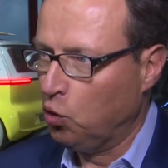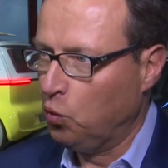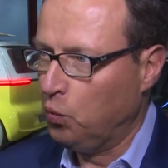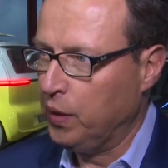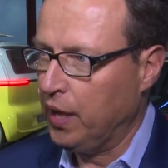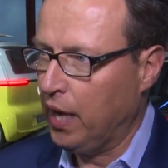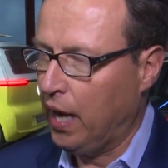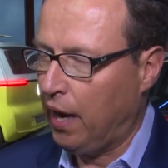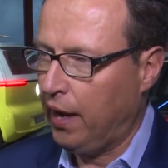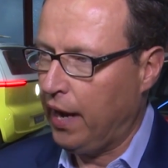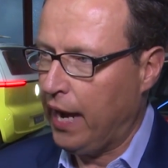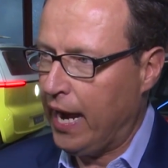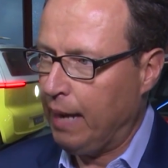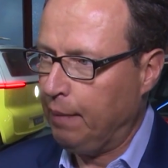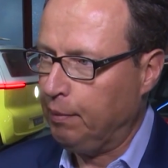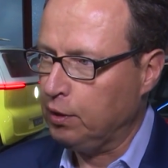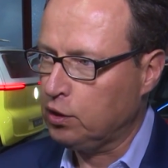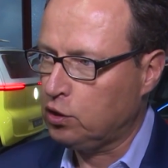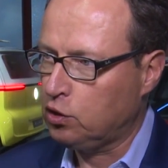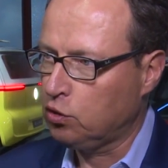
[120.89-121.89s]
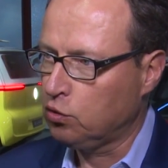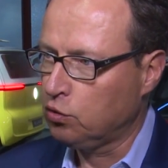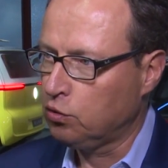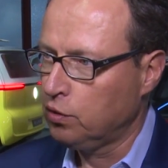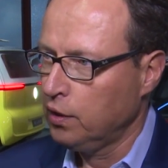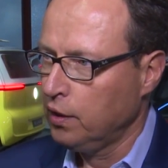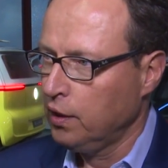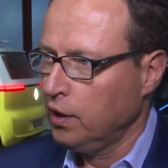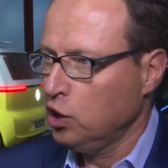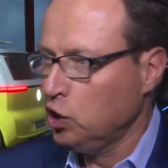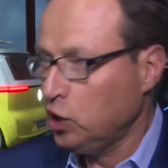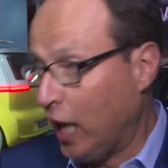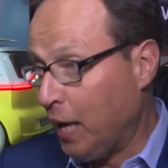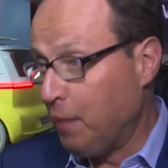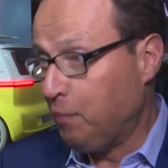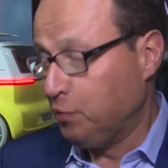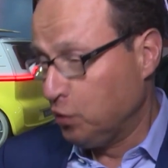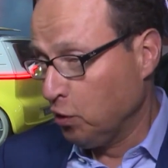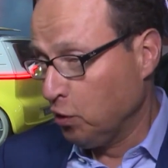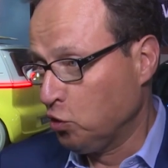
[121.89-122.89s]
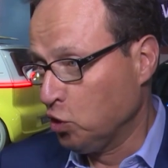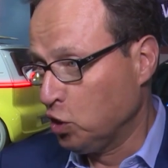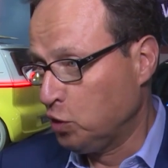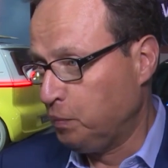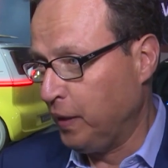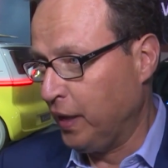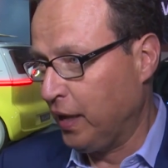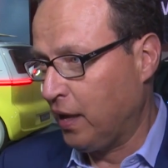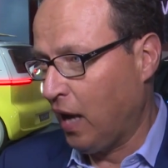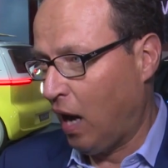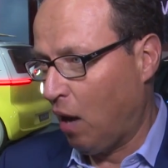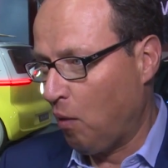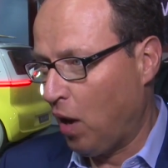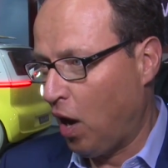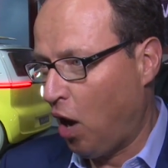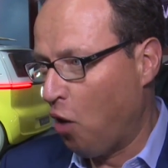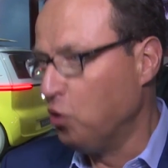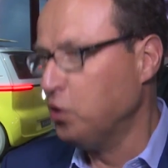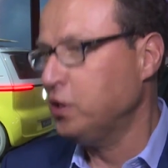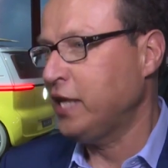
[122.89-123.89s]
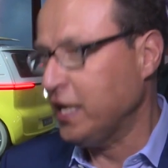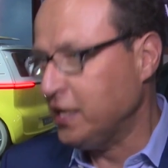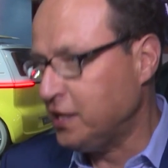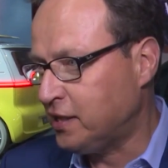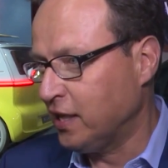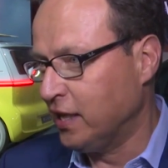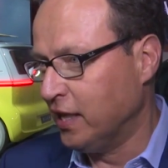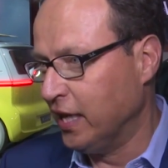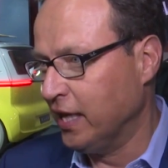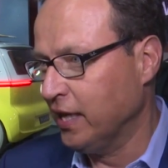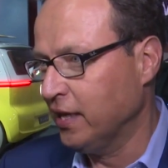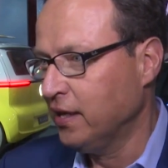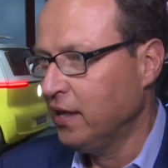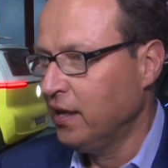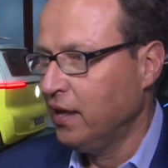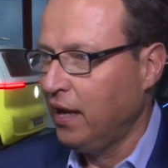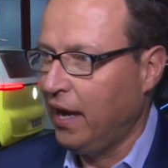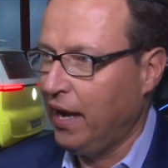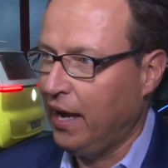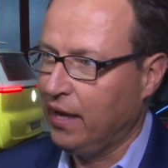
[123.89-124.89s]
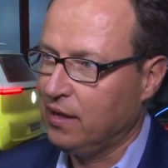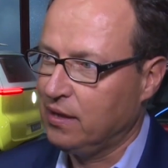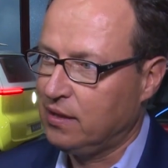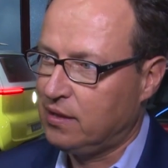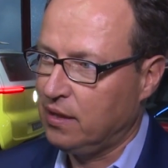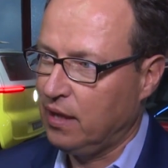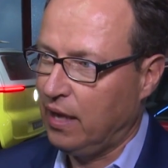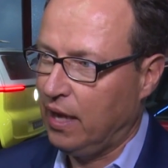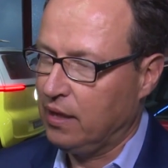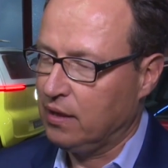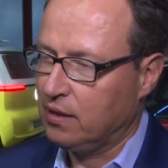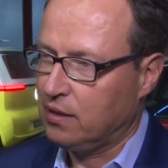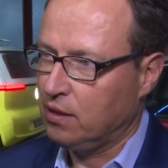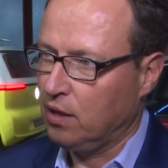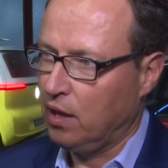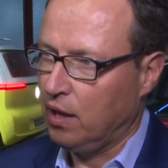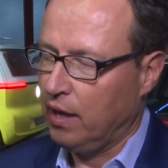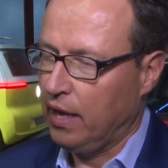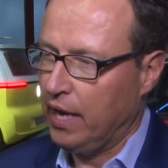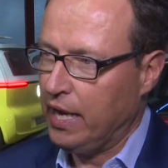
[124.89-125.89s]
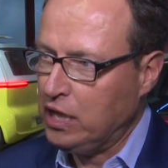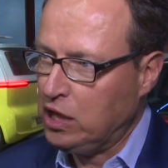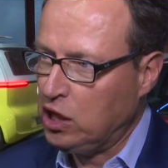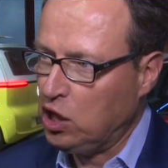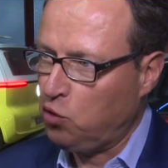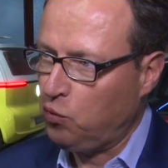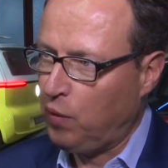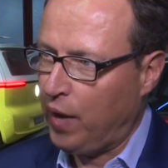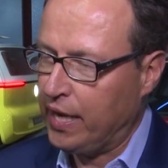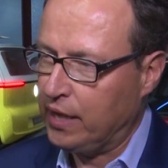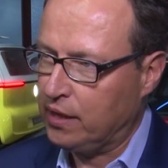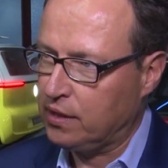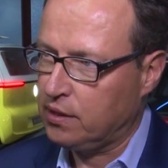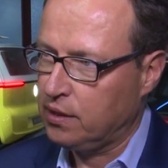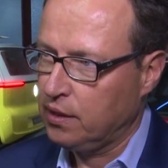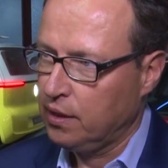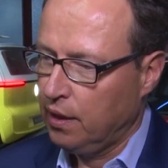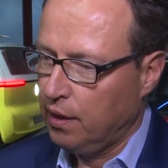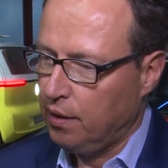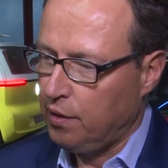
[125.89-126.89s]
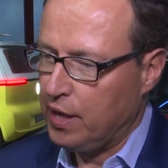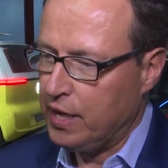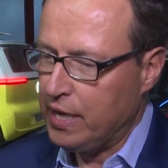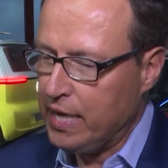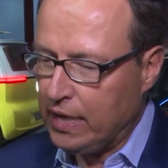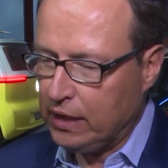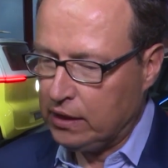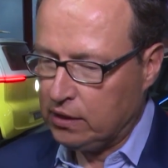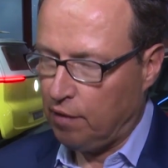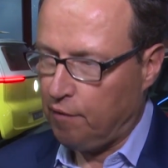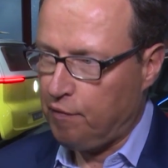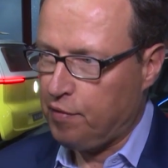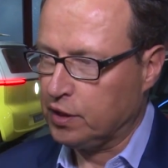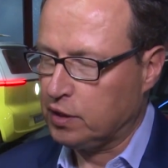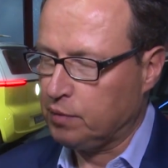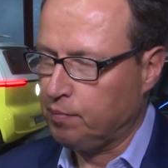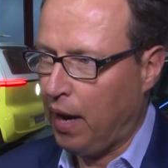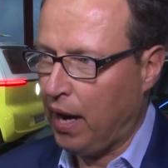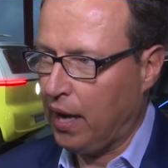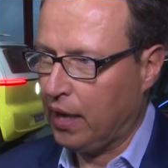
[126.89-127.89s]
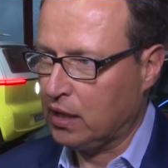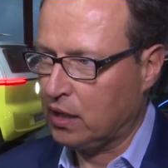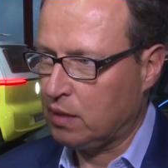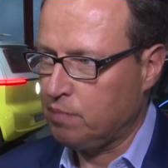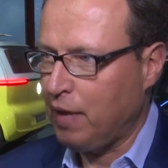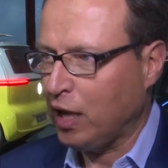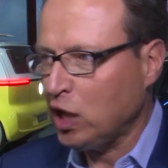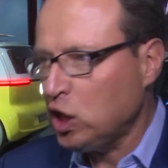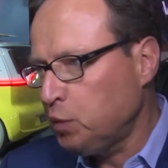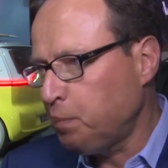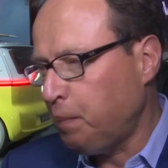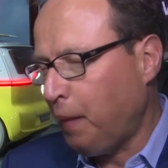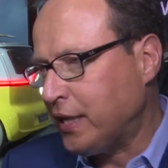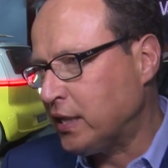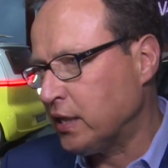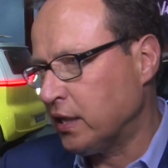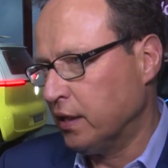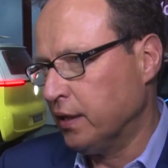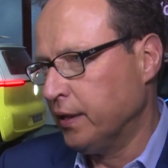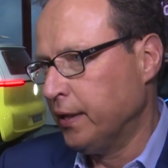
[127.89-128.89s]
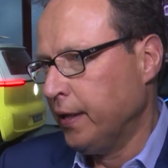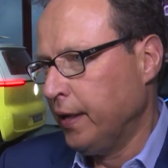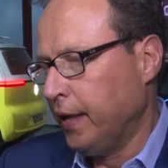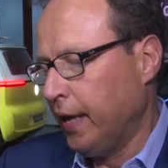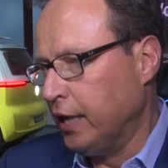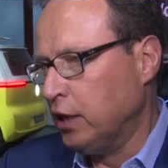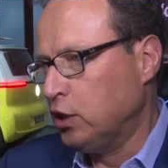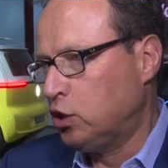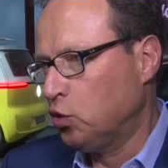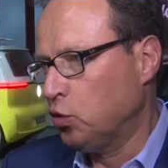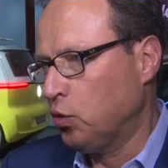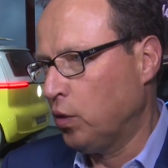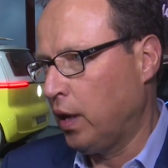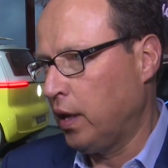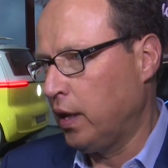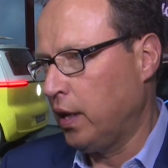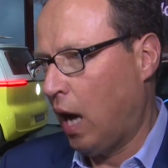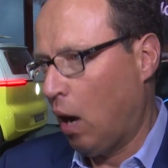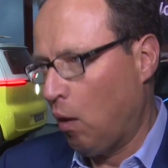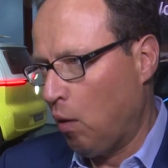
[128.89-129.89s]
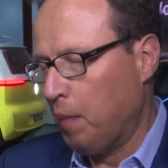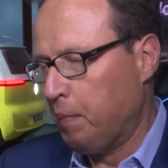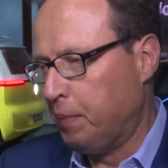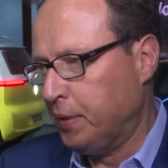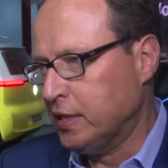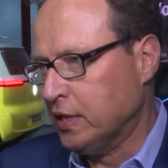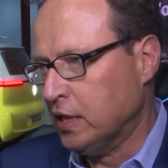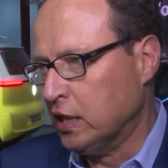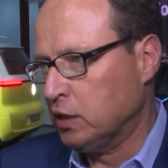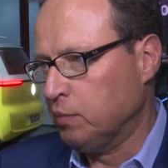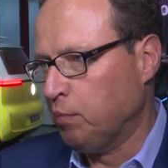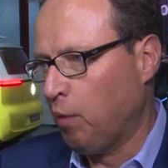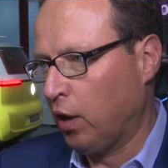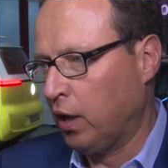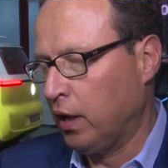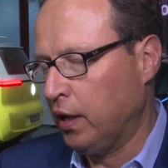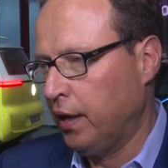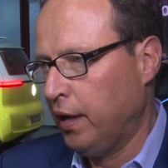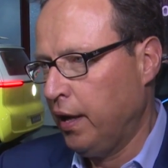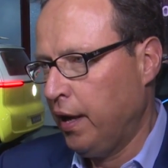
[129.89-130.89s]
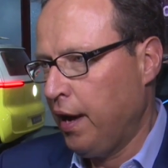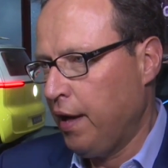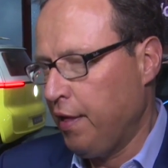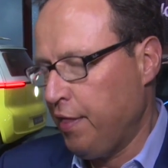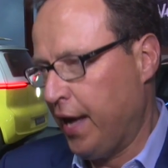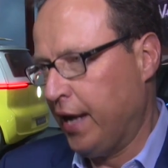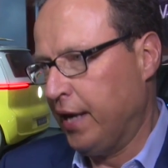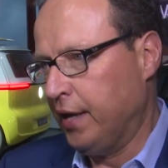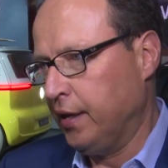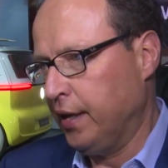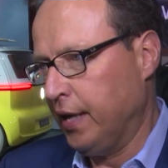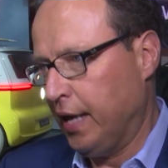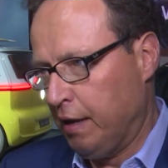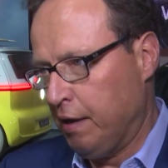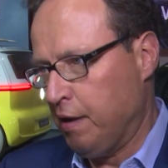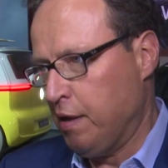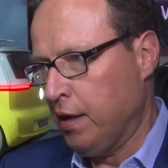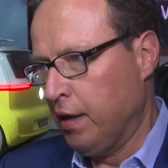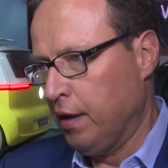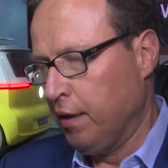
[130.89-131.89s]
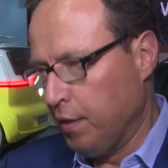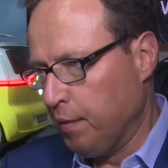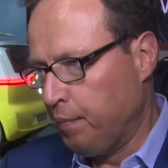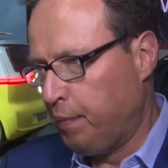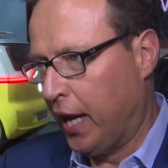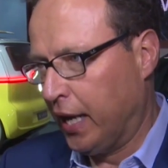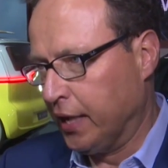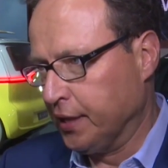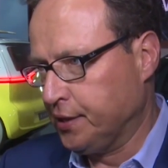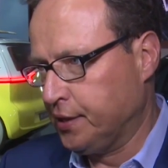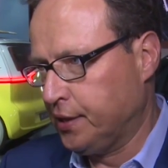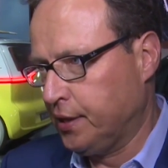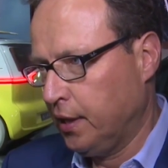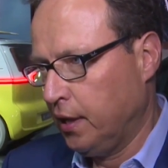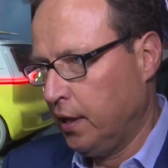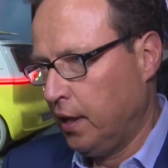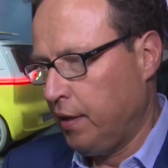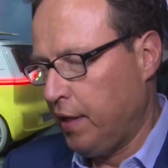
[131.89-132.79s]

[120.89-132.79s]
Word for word: We are able to shape, to speak, our own destiny and and uh, integrate the needs of this market much better into uh, our business model than in the past.